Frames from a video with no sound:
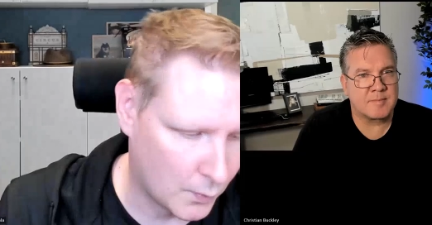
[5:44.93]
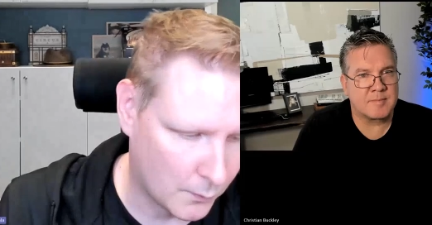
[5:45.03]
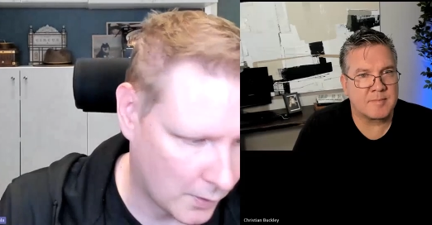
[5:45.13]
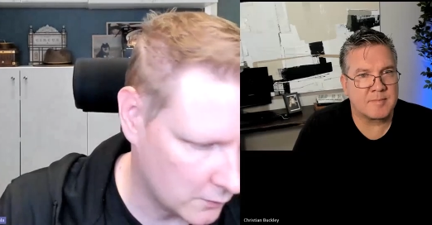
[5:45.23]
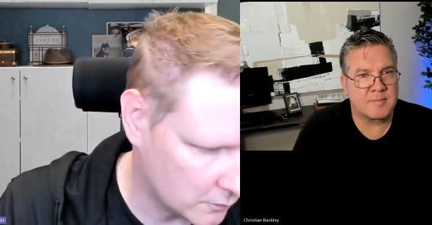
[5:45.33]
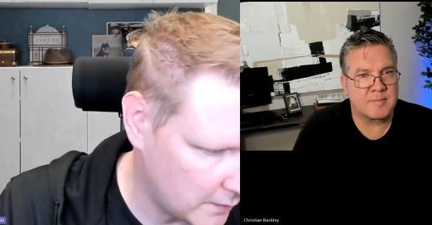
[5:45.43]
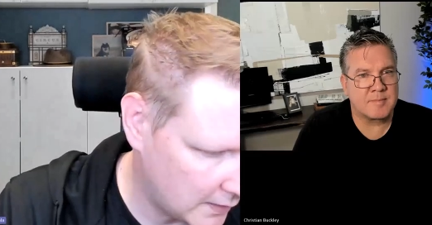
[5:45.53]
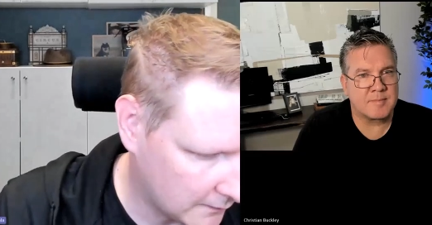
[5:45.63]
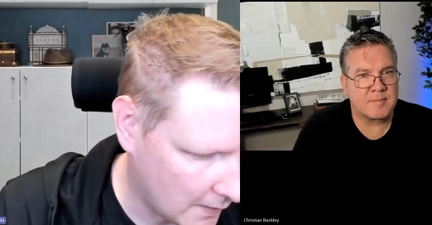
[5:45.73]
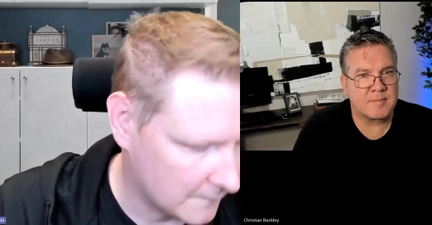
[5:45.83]
Speaker 1: proposed
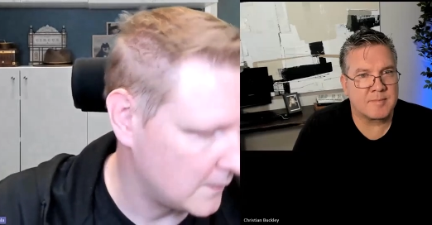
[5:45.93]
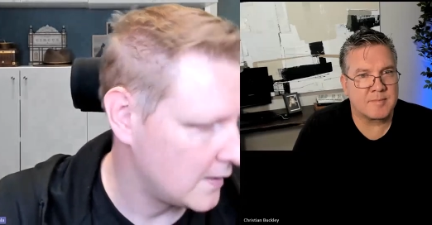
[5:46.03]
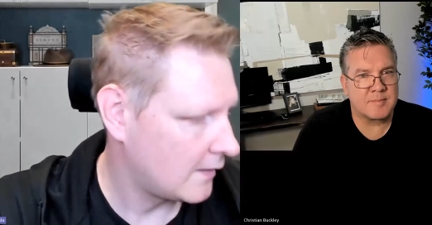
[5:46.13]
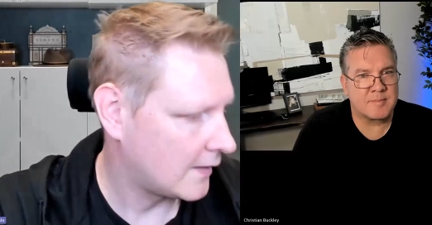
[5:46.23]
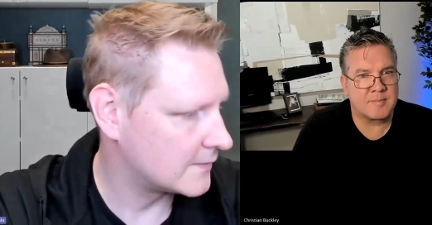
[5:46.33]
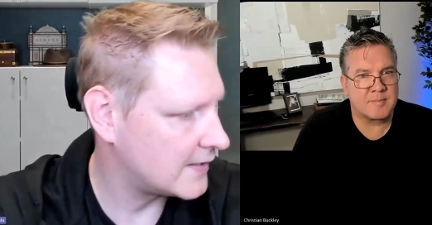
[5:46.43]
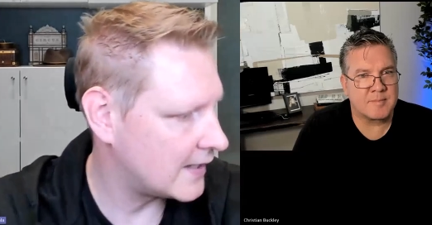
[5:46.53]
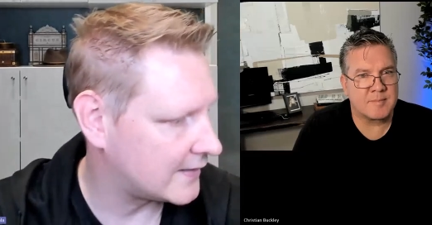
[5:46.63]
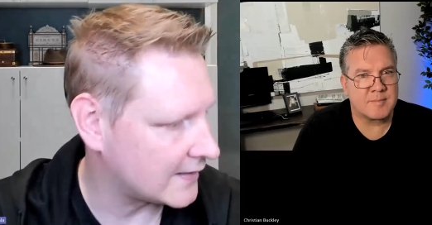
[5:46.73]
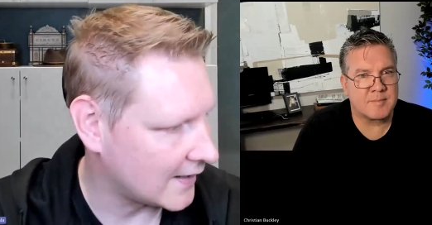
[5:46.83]
me and
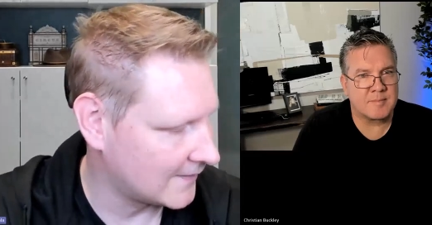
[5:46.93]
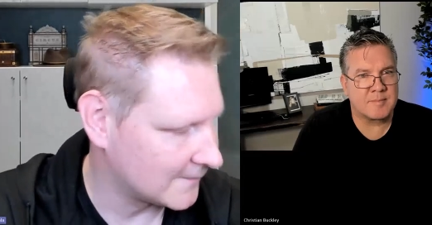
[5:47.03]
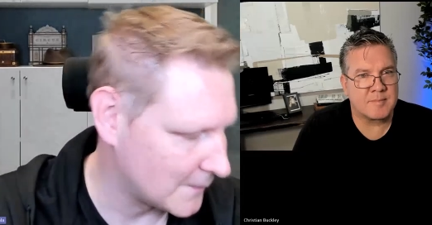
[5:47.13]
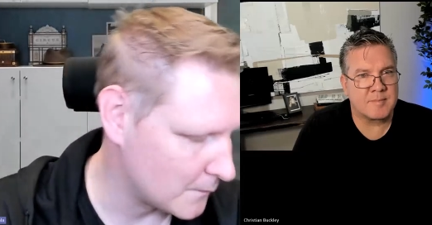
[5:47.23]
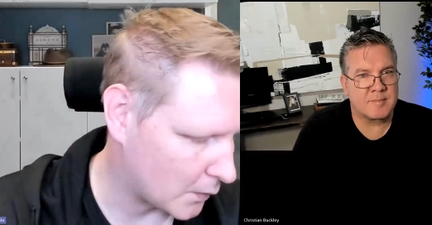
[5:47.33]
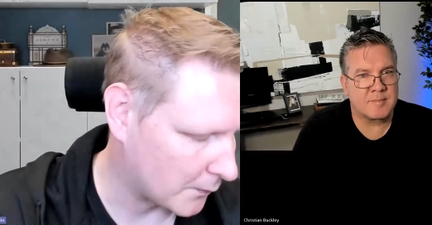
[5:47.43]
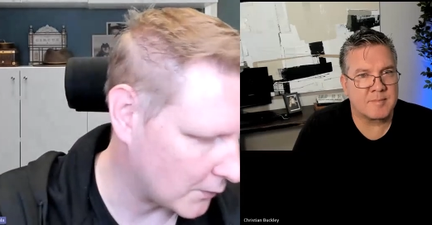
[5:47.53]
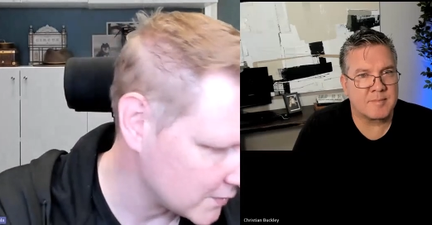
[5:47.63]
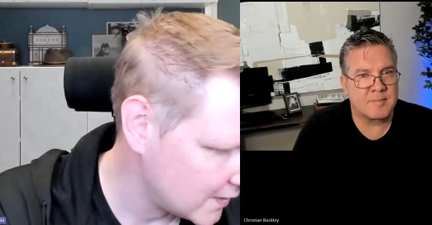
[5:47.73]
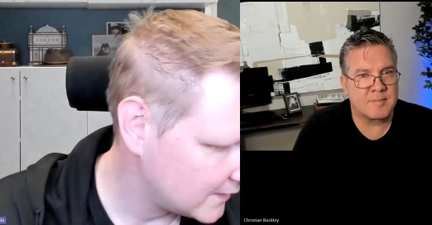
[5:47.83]
said that I
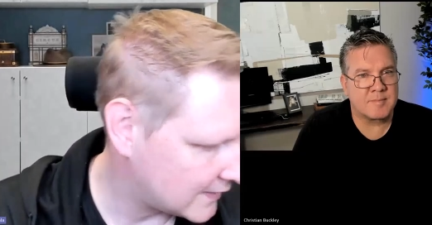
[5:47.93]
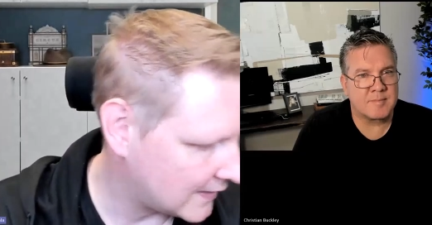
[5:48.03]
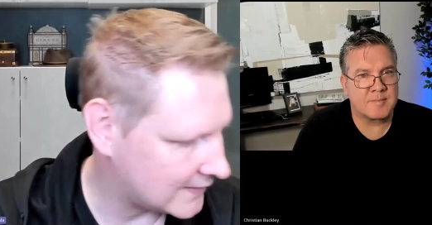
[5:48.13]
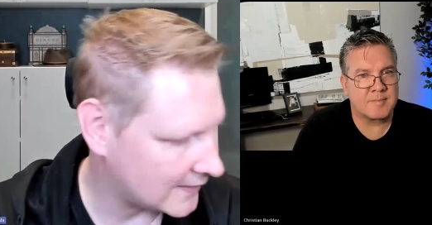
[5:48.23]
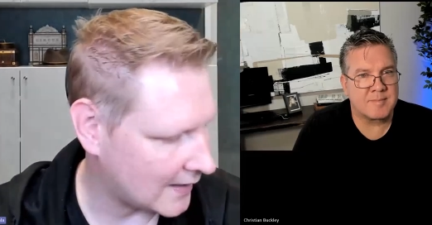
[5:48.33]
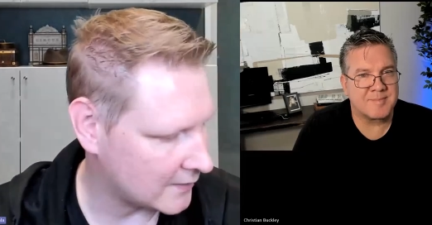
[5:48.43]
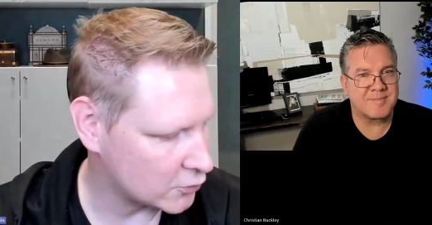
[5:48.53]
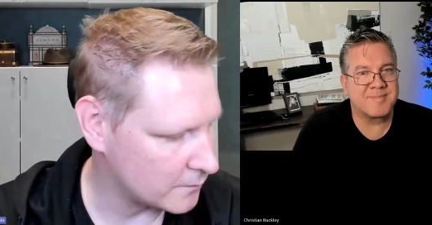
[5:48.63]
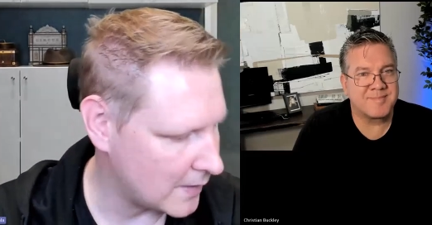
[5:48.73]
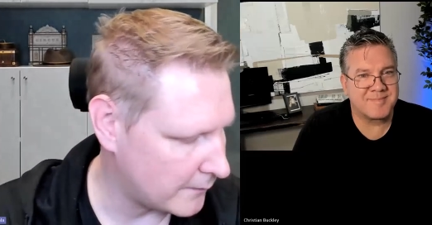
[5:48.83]
proposed, said that I
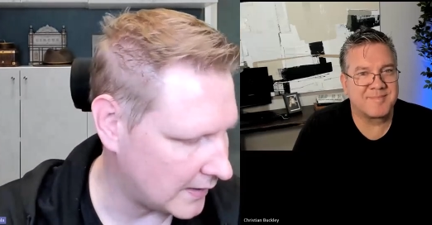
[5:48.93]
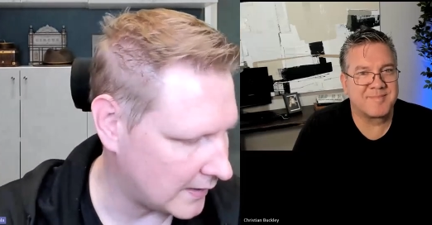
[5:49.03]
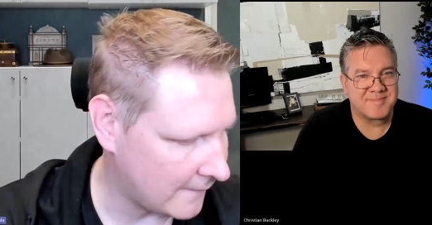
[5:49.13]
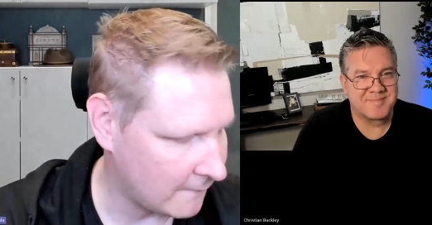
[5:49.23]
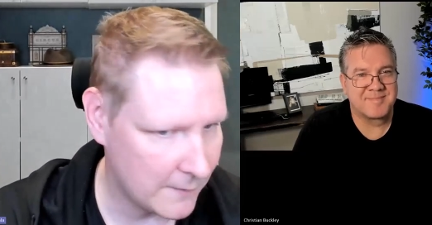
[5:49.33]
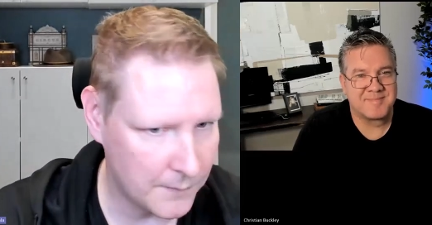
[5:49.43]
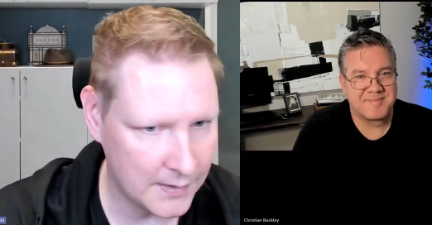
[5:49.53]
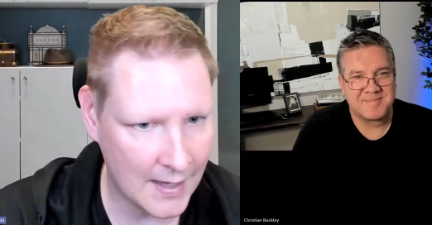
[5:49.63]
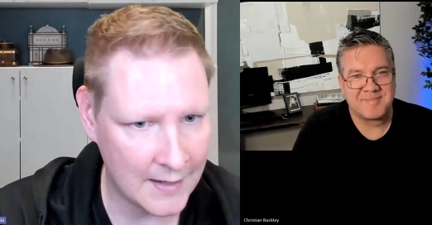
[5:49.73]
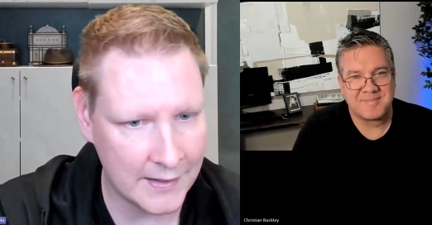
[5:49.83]
should maybe be an M V
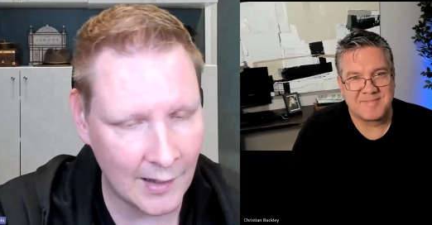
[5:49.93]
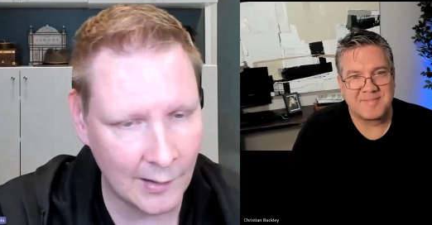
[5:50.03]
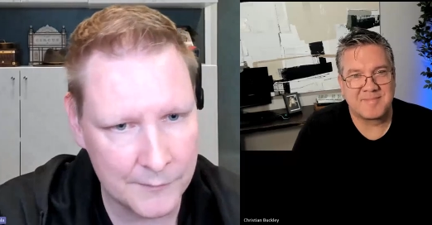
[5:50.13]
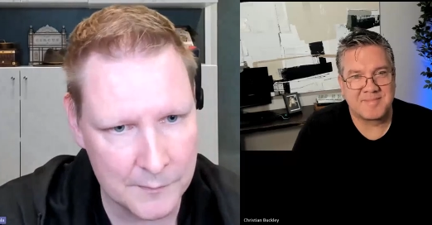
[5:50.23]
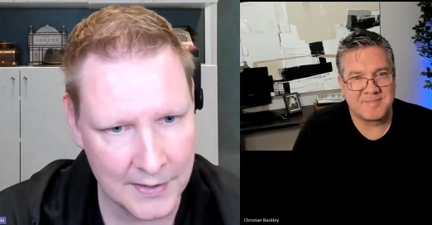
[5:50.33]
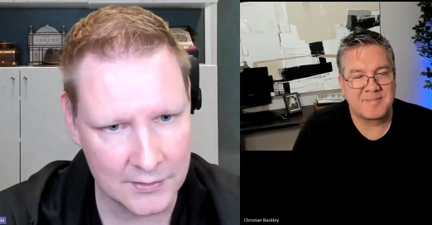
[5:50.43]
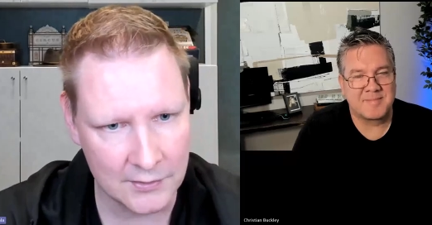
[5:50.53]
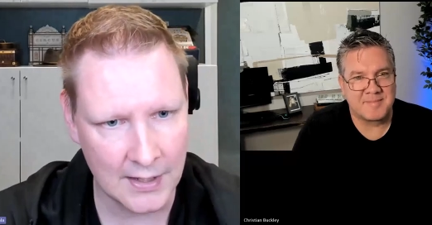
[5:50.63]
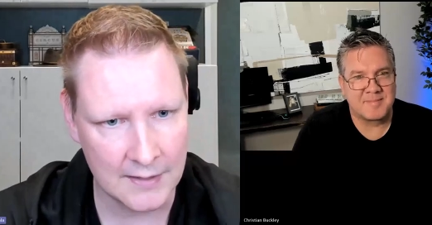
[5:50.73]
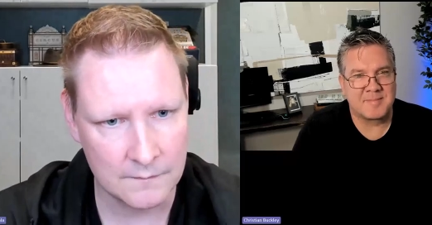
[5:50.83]
P, and he helped me
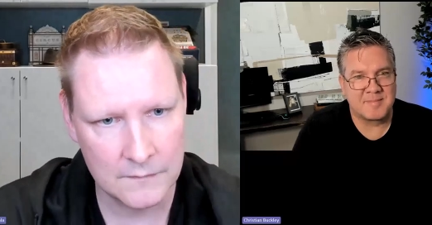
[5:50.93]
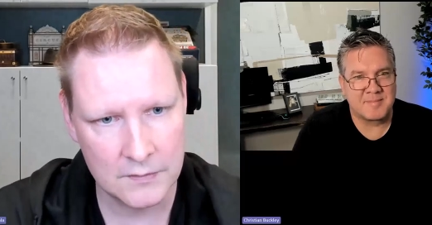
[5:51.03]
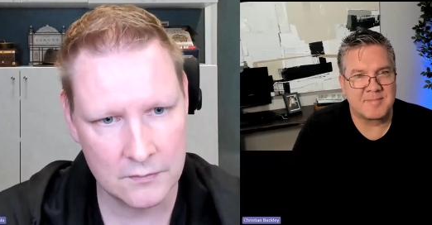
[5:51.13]
to get